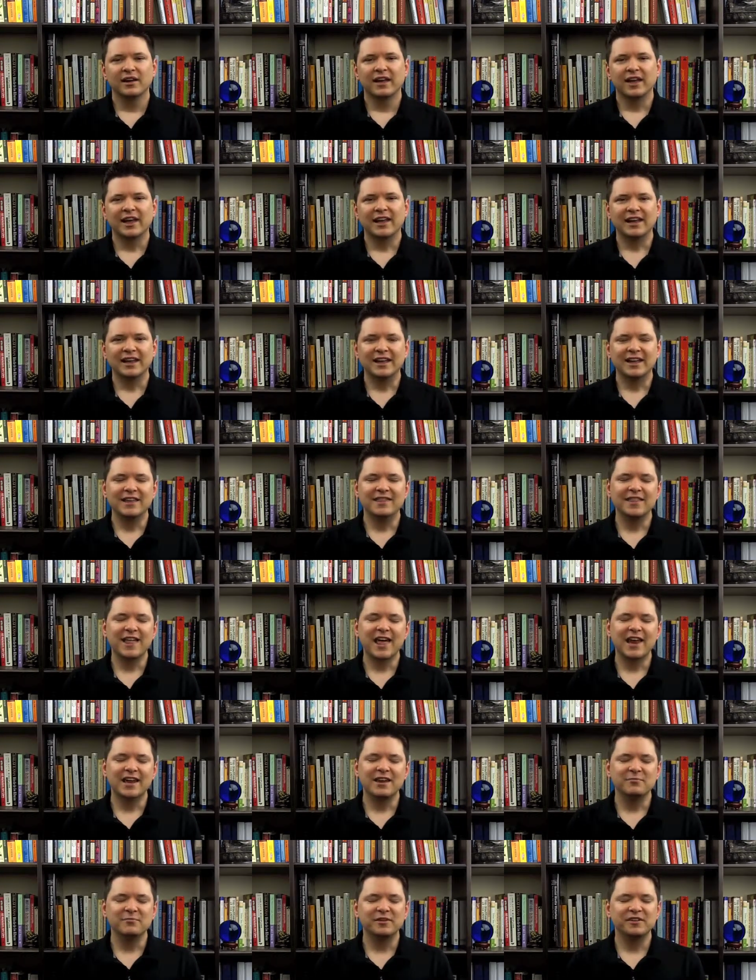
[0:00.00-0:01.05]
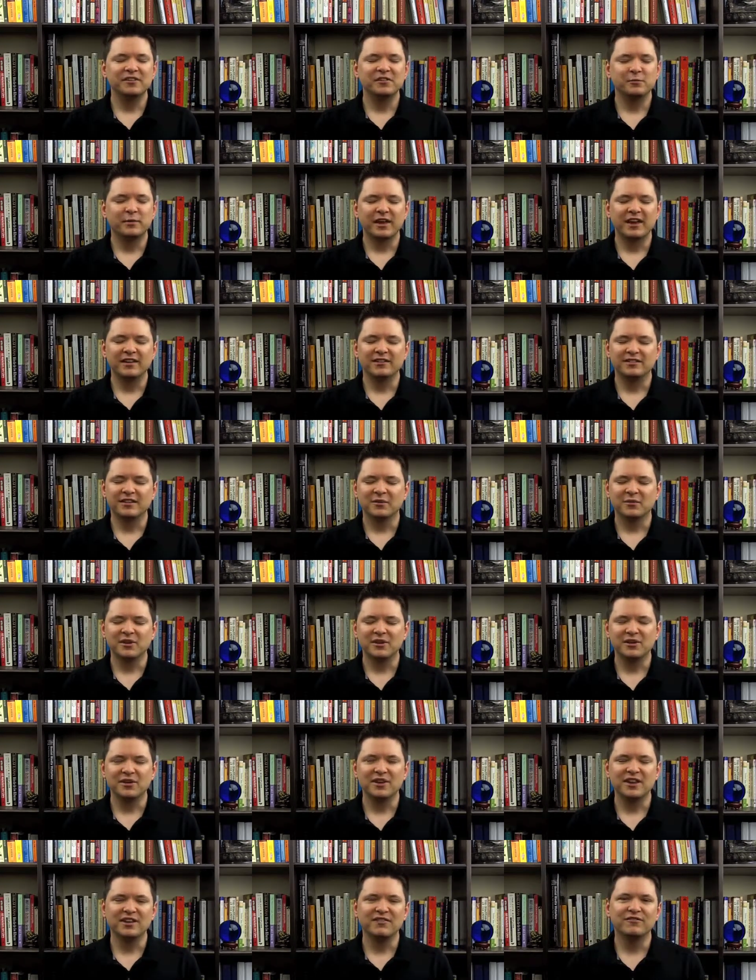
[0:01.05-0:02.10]
And in that empty space, I want you
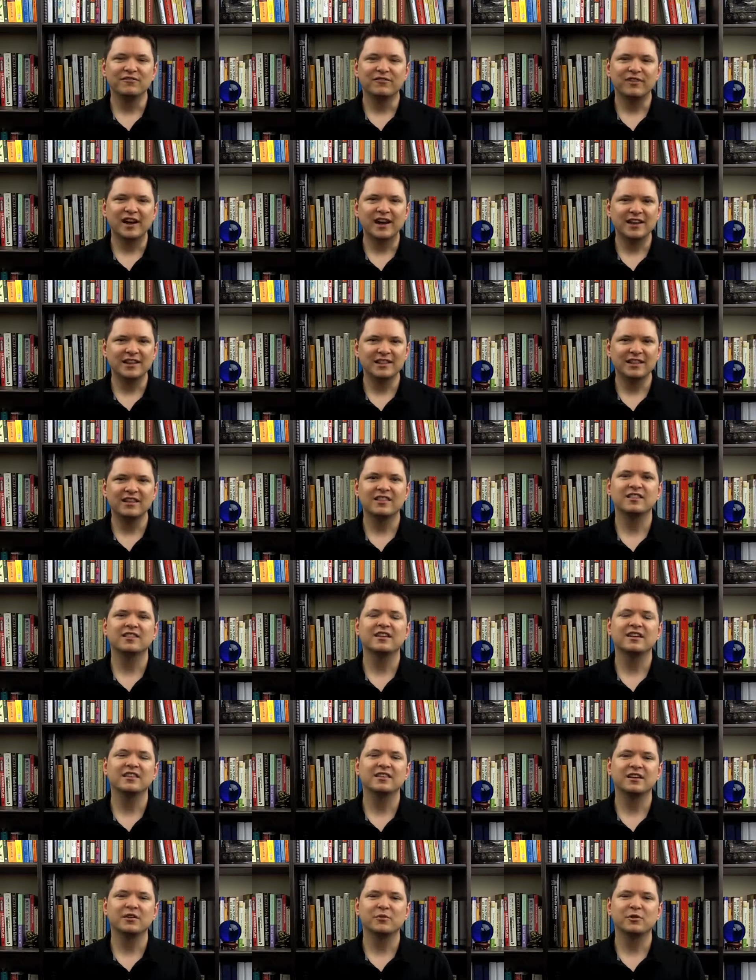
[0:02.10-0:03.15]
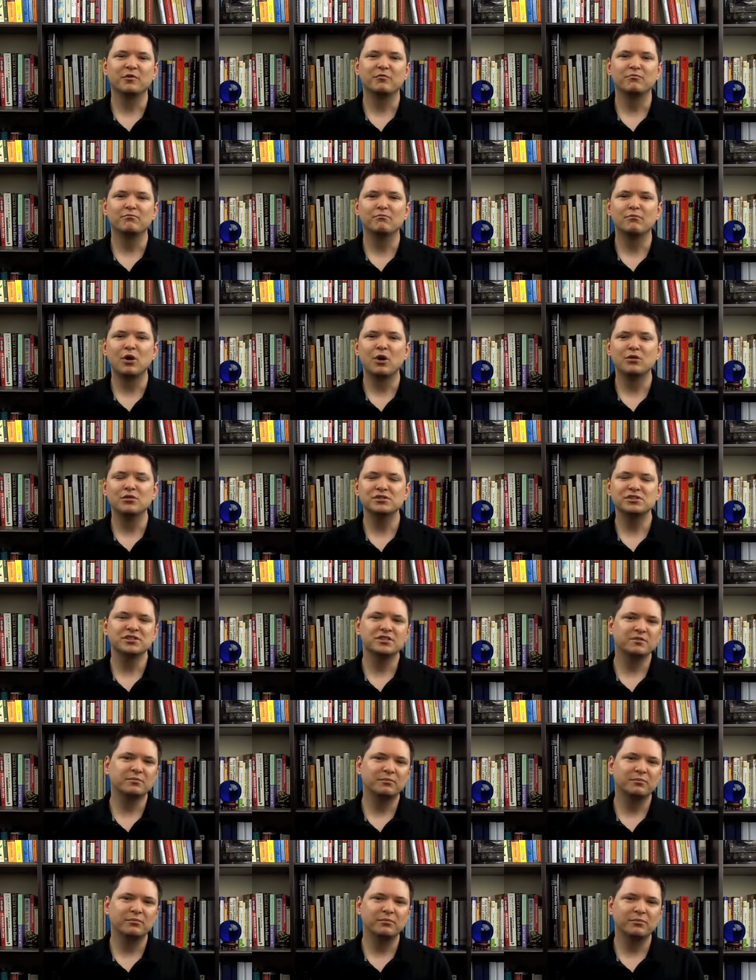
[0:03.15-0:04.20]
to invite the thing that would
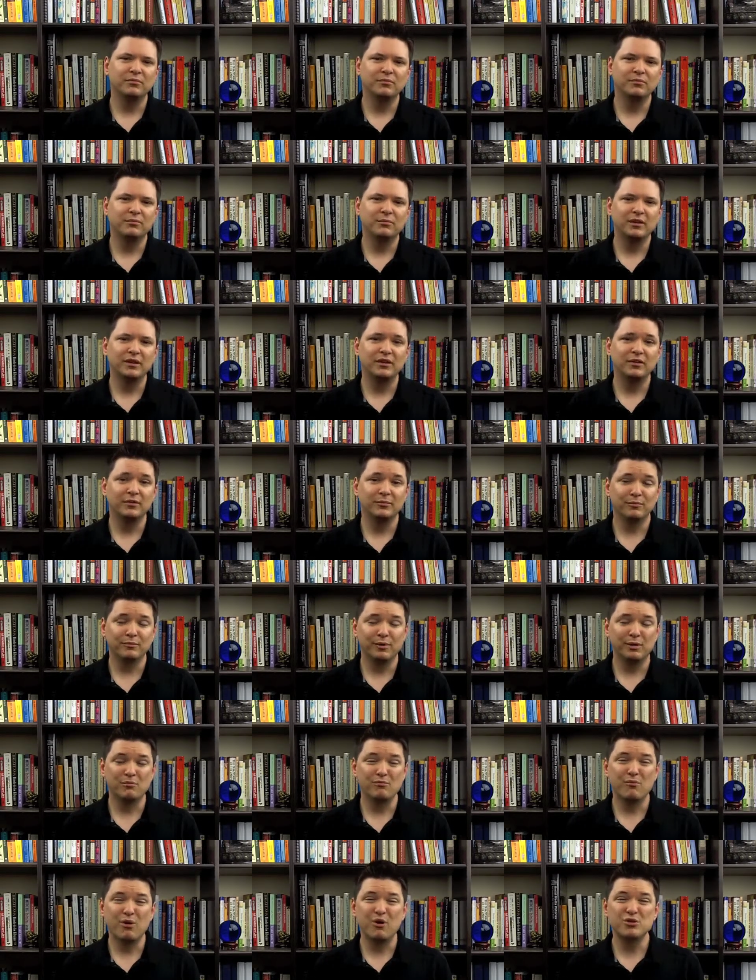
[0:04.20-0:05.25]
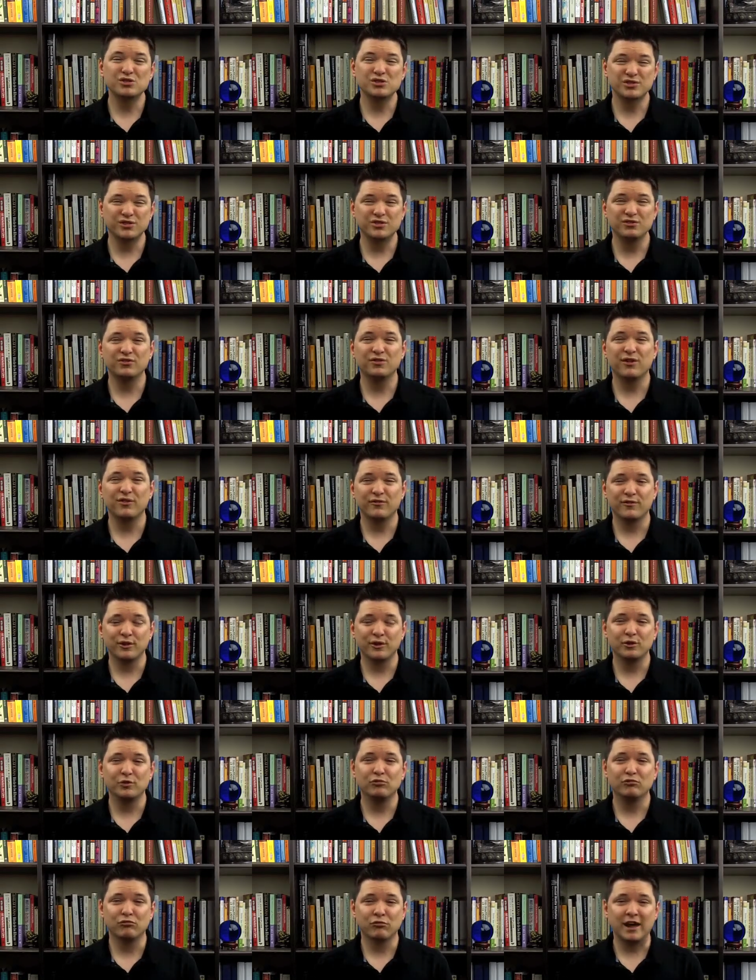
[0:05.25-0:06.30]
be most useful for
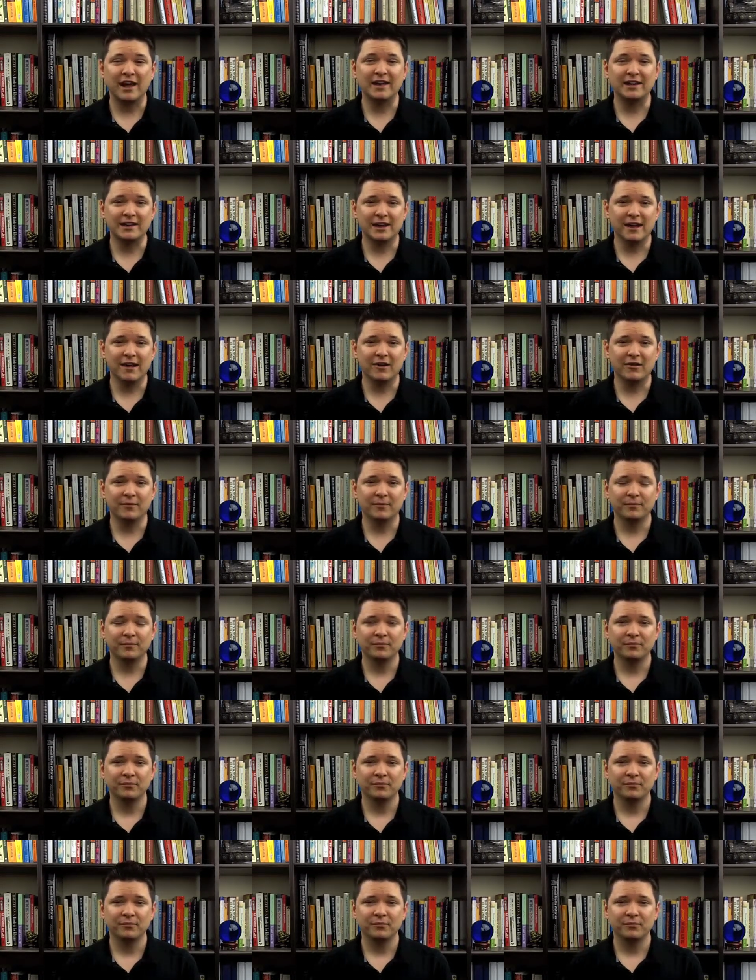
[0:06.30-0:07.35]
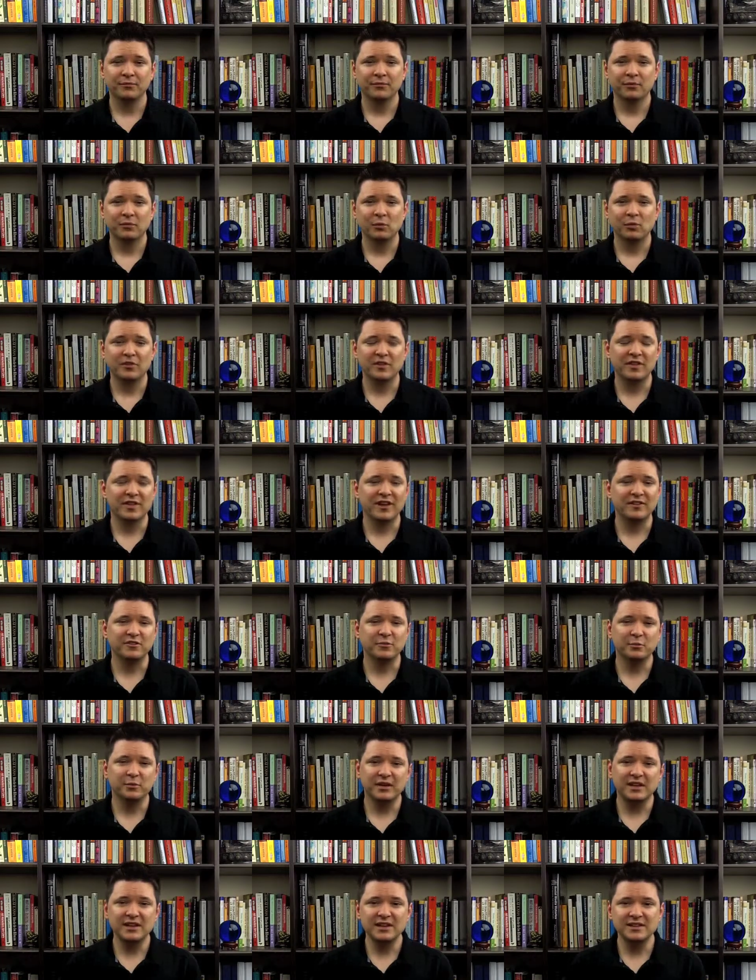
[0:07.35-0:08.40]
you right now, whether that's
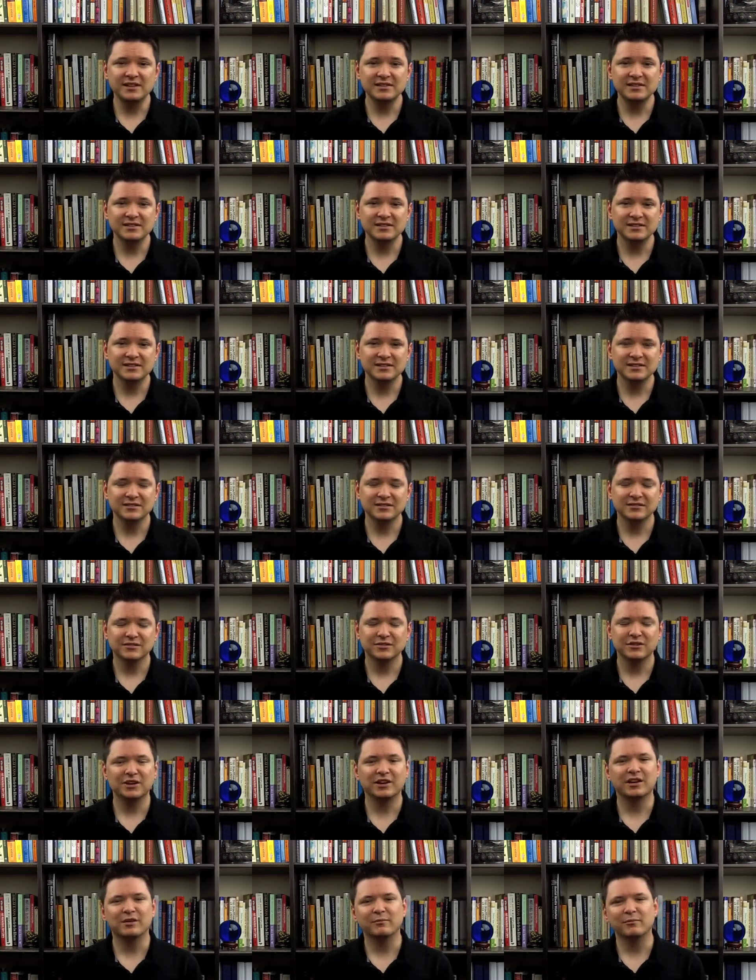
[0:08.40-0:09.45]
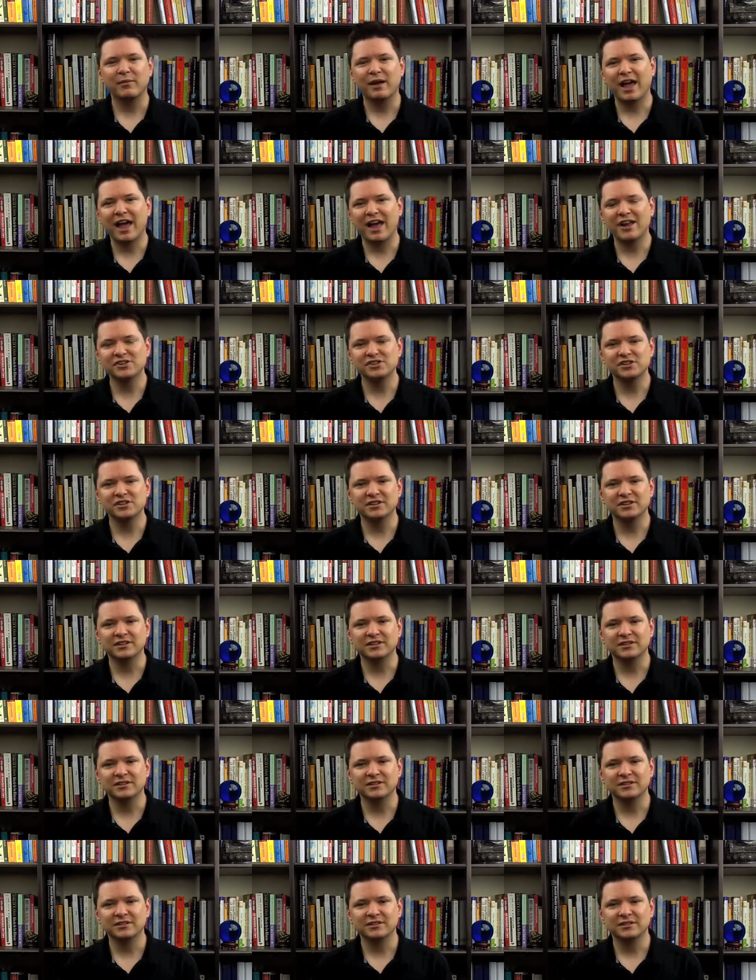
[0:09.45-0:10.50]
peace or compassion,